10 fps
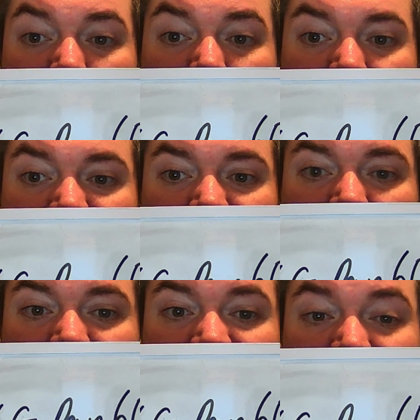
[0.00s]
is
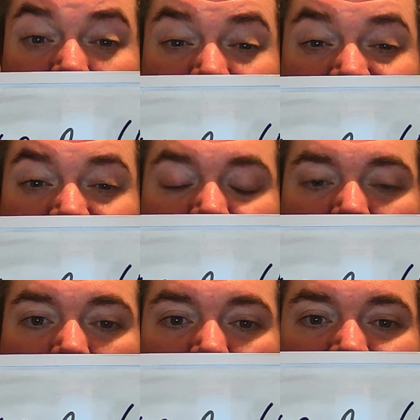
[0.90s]
day
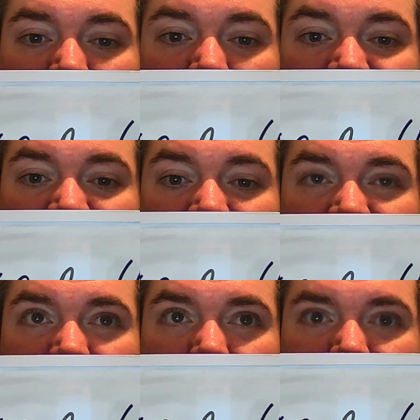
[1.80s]
60 of the Case Today
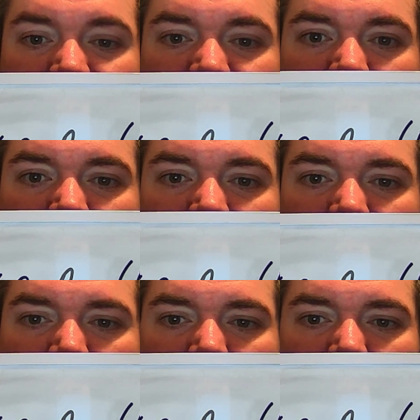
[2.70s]
series journey
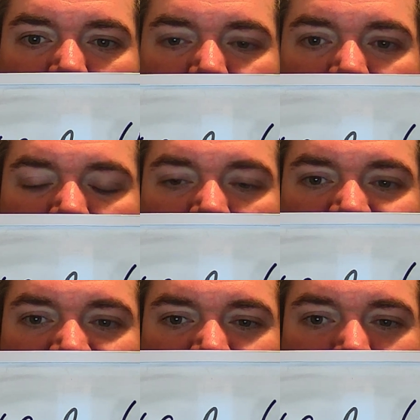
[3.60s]
covering
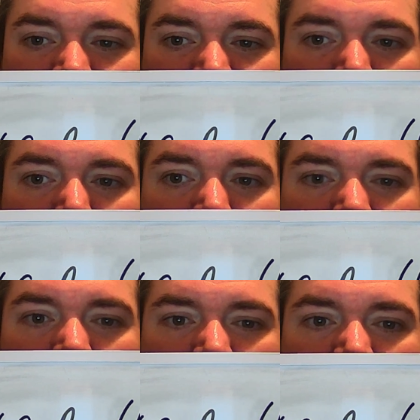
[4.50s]
cases across criminal
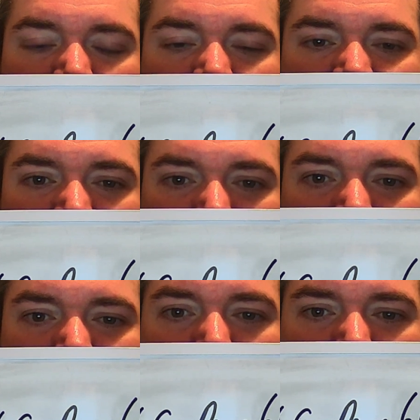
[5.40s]
law, tort
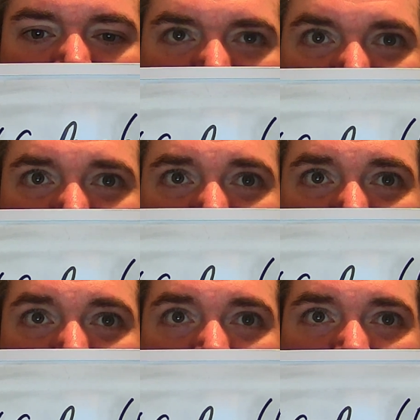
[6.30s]
law, contract
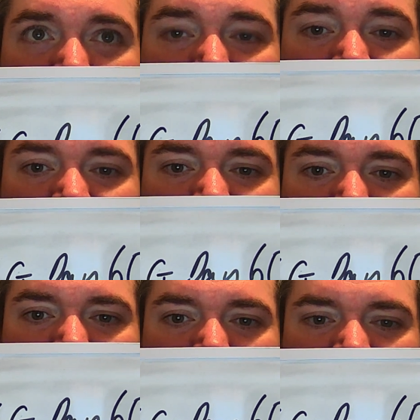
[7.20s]
law and
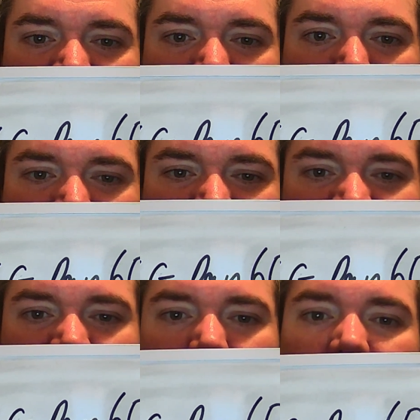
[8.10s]
the English legal
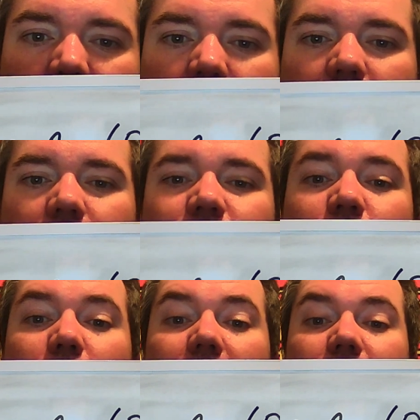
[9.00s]
system. If
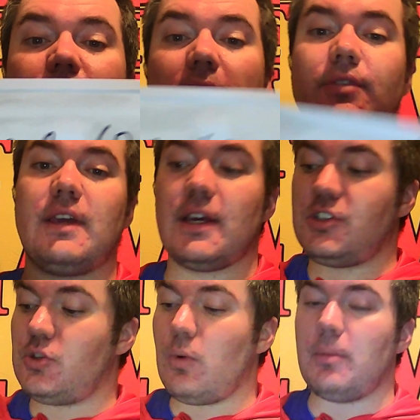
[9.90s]
you ever have a
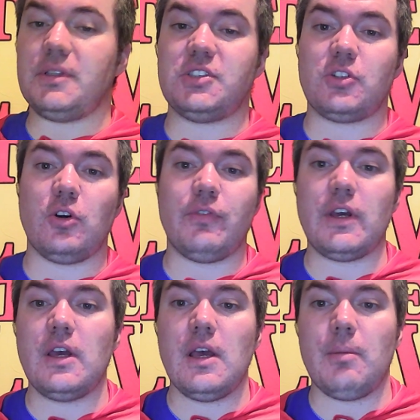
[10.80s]
case you want me to
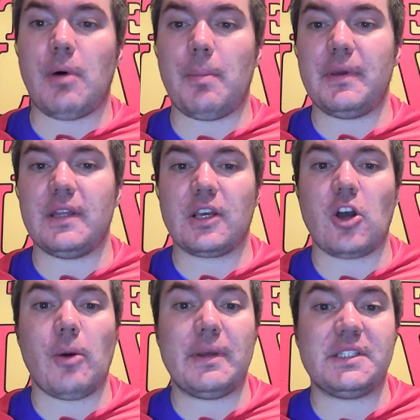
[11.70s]
cover, pop it in the
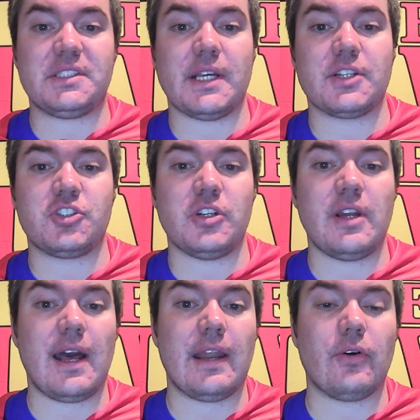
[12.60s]
comments
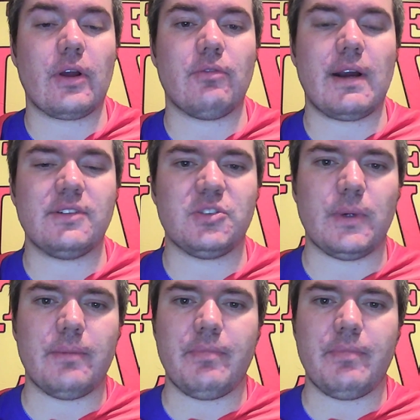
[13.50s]
section and I'll get round to it.